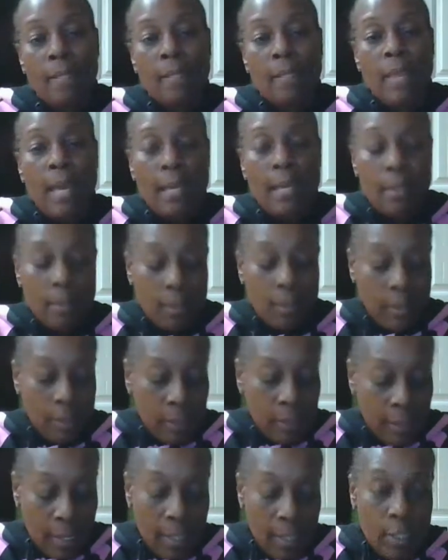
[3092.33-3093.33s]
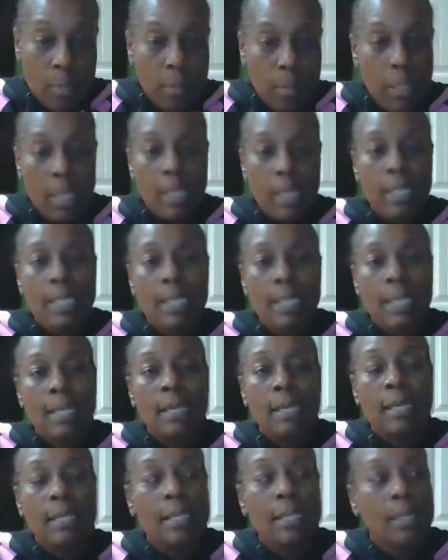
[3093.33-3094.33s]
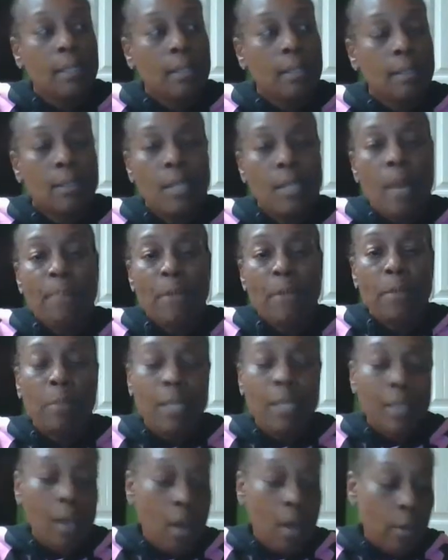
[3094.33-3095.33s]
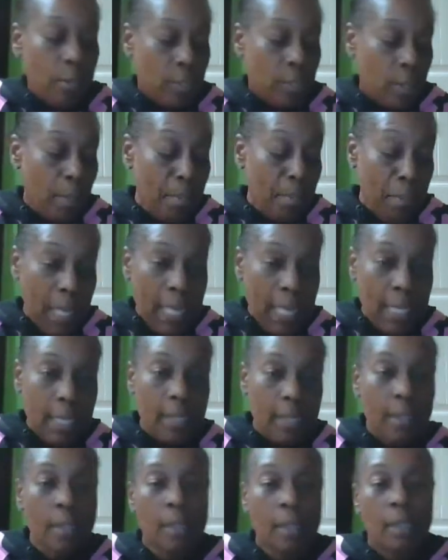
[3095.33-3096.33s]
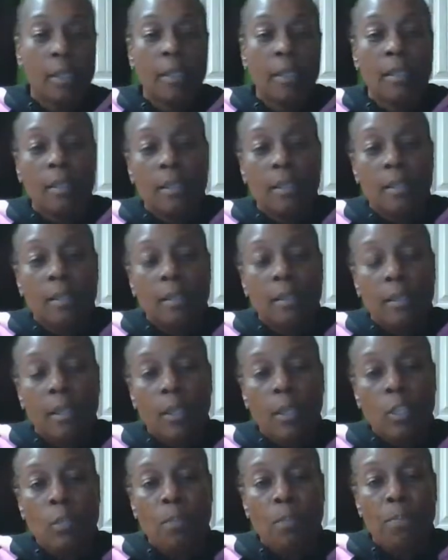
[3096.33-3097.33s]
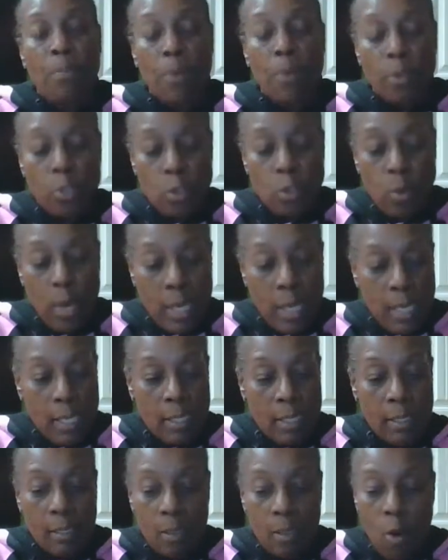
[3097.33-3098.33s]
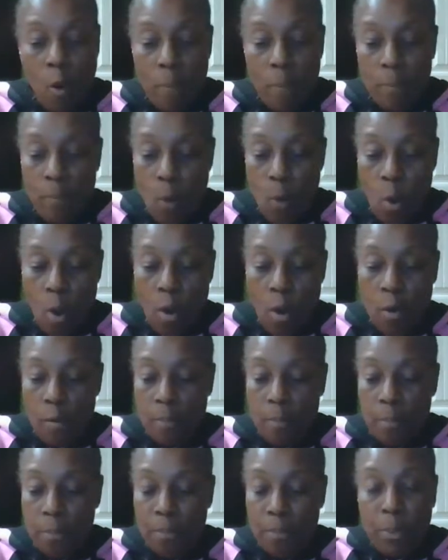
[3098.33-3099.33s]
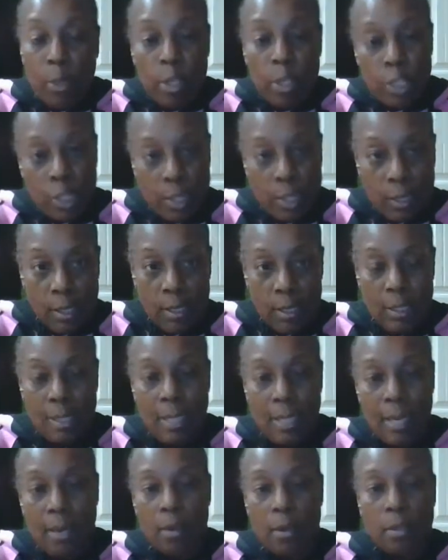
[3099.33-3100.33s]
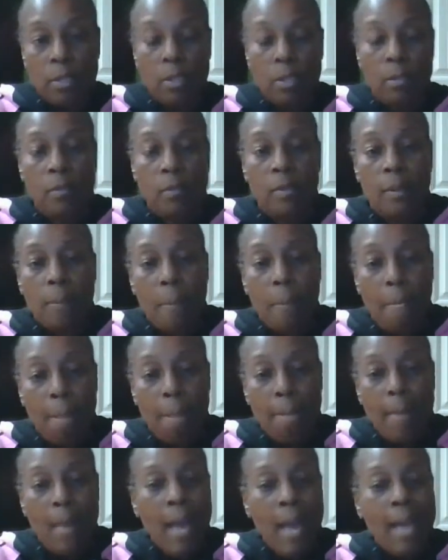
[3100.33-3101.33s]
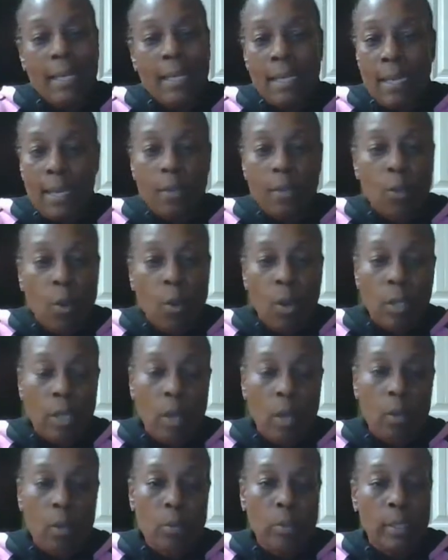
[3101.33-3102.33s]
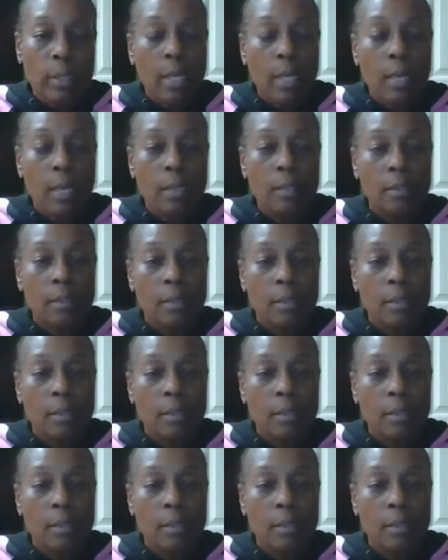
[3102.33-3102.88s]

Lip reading: that these men did something because the media is portraying or pushing this narrative? I can't go along with that.